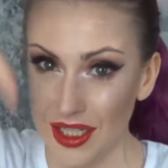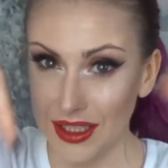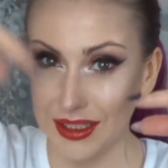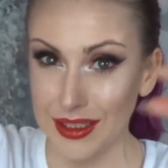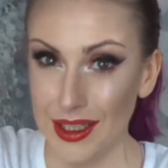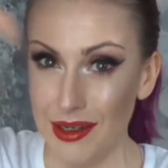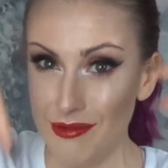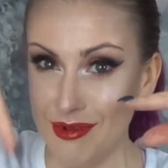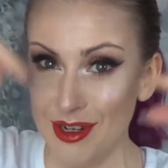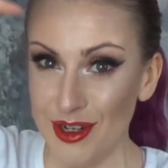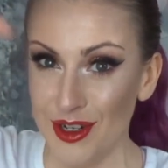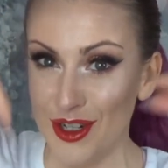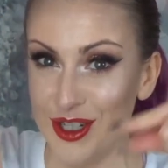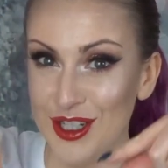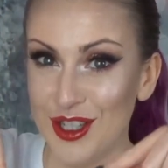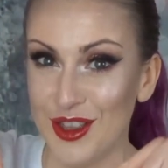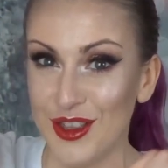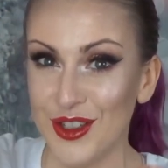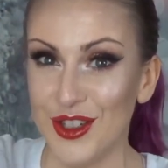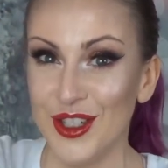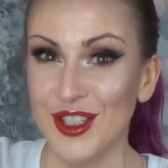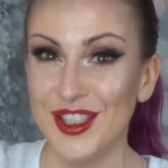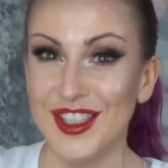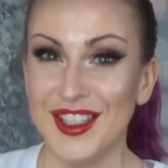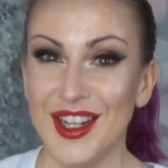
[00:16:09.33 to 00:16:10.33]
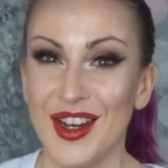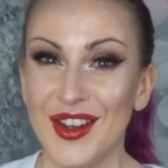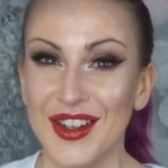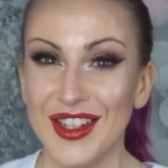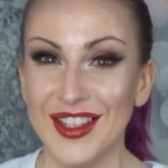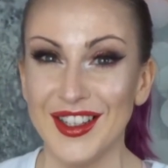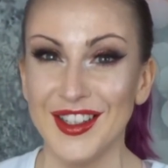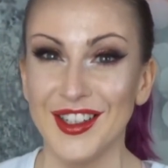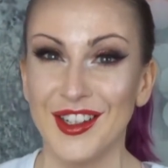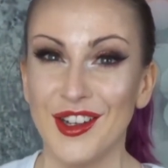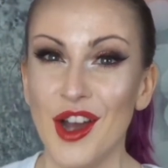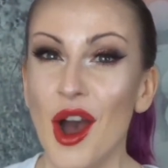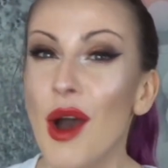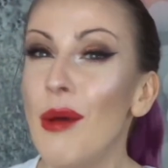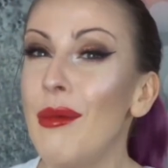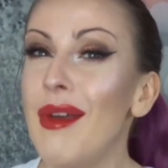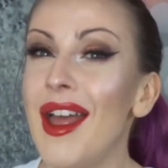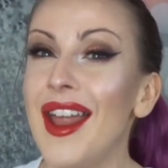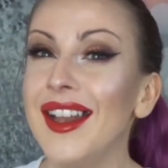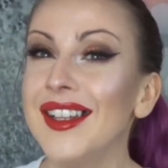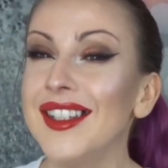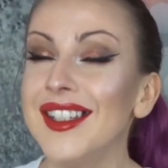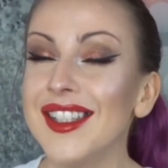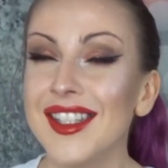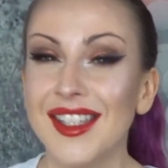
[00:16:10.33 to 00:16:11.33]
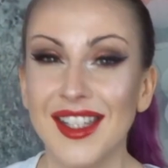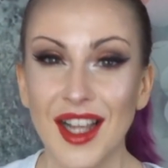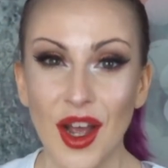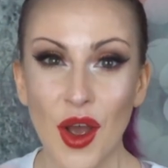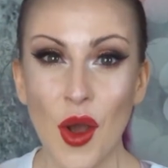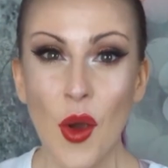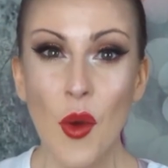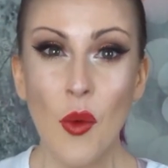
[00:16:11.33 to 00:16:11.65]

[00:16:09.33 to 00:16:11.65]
Let me know your thoughts down in the comments.